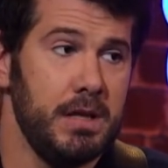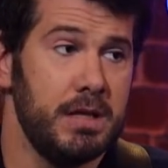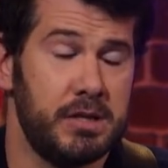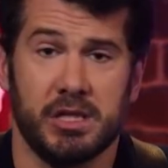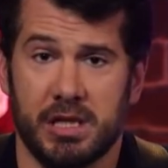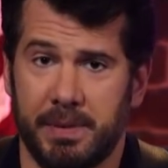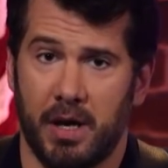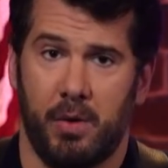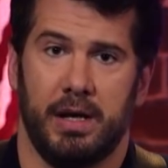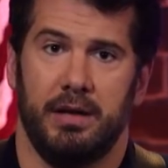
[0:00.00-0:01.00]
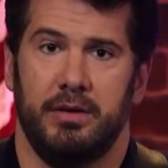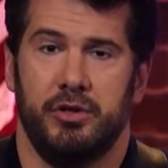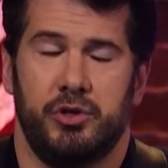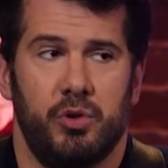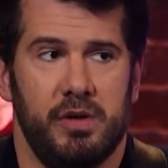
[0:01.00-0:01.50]
this is something I want
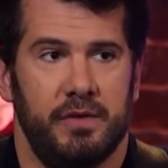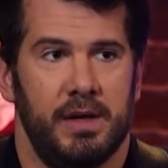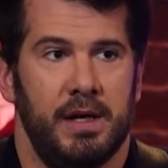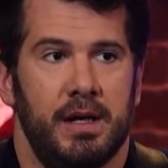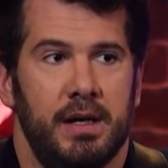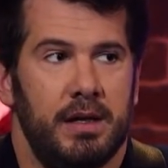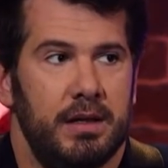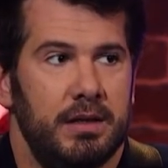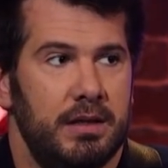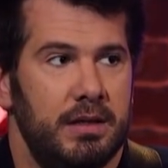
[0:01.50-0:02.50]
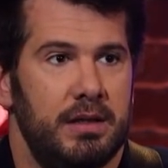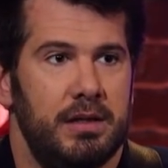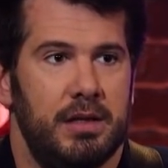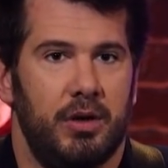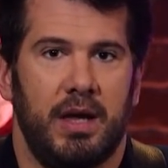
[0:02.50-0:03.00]
to sort of, give
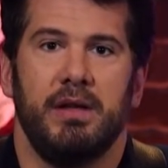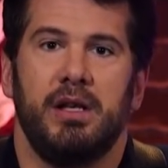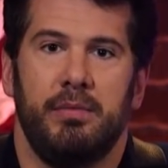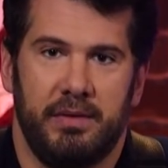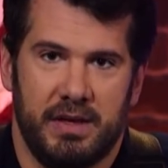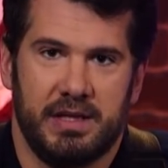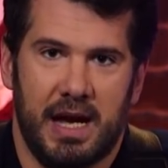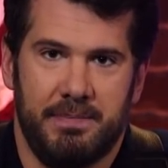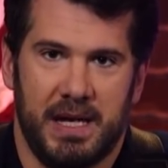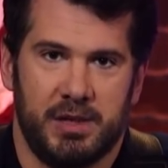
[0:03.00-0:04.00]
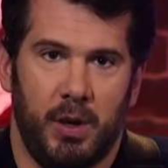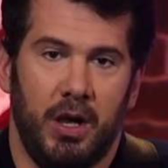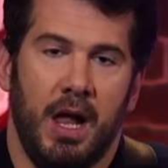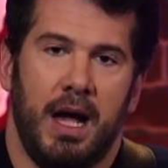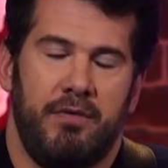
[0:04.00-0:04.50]
you a little bit of inside
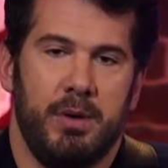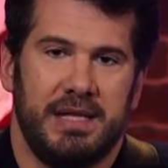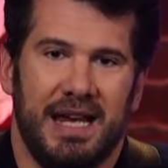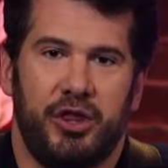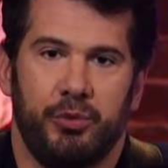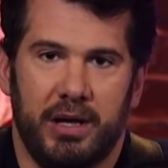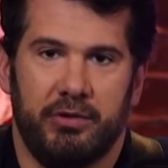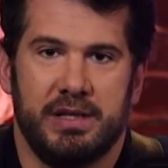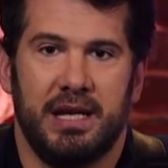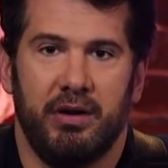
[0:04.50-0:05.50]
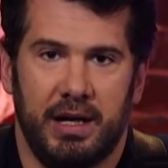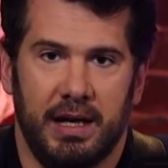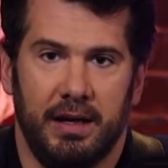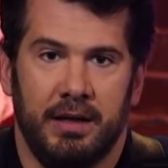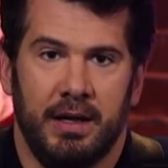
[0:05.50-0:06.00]
baseball. I've always had 3
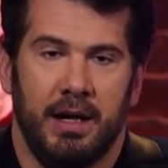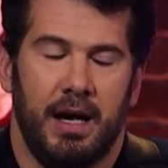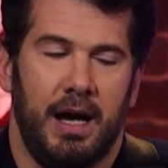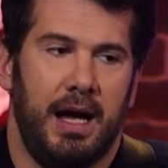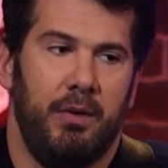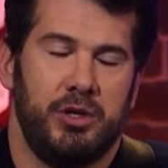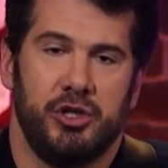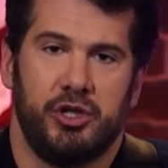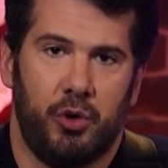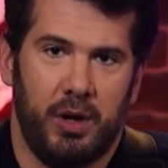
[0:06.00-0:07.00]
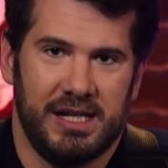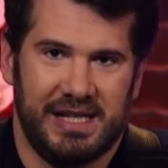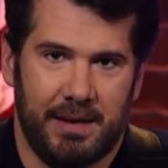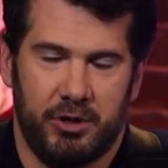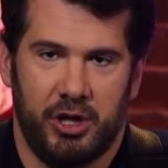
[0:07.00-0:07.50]
criteria which a story, a
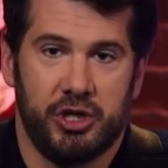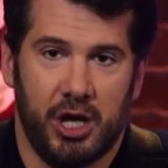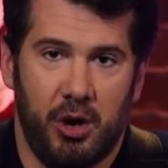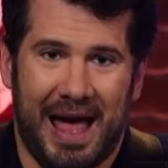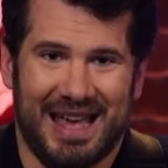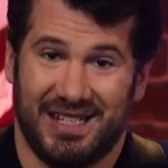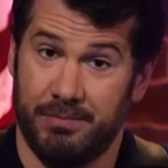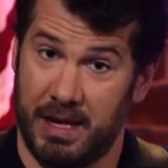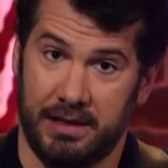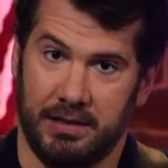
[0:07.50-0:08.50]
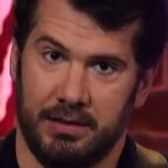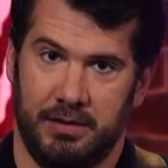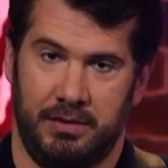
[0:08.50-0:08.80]
segment, or a show has to meet.